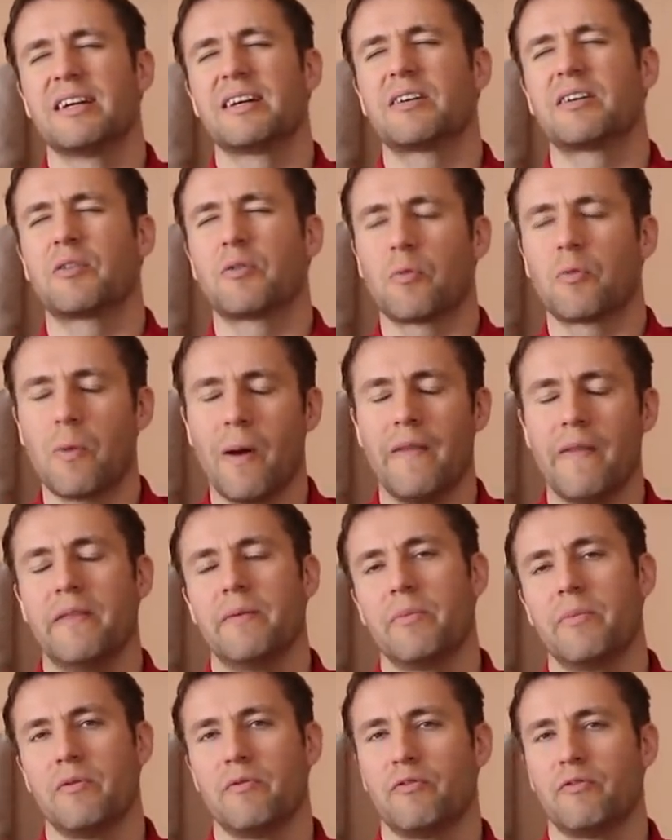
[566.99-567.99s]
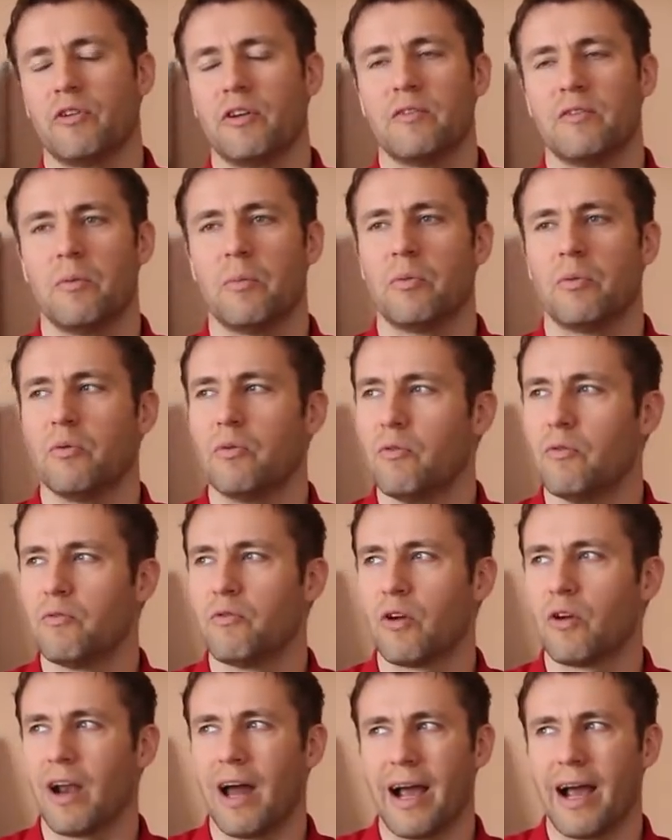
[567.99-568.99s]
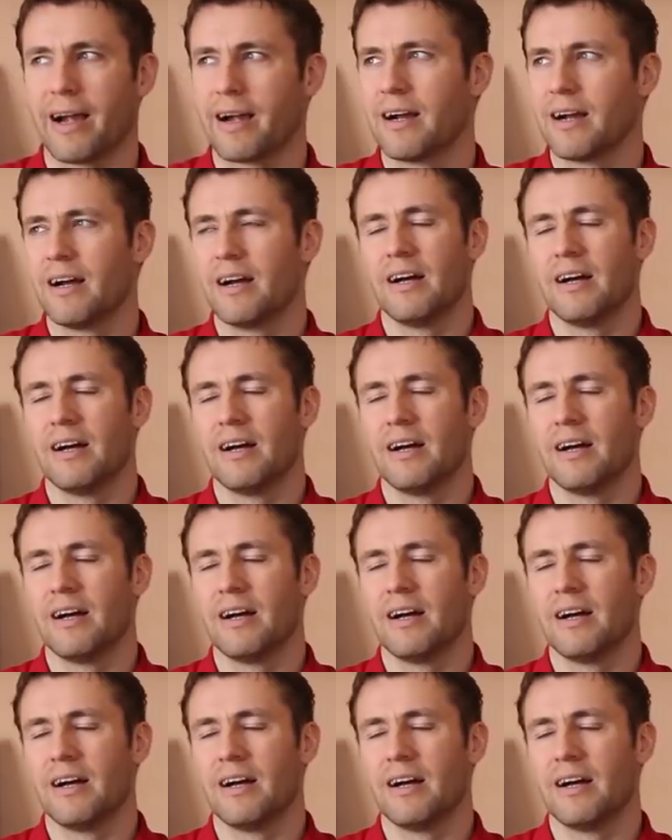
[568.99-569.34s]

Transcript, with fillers: incredible for Liverpool for like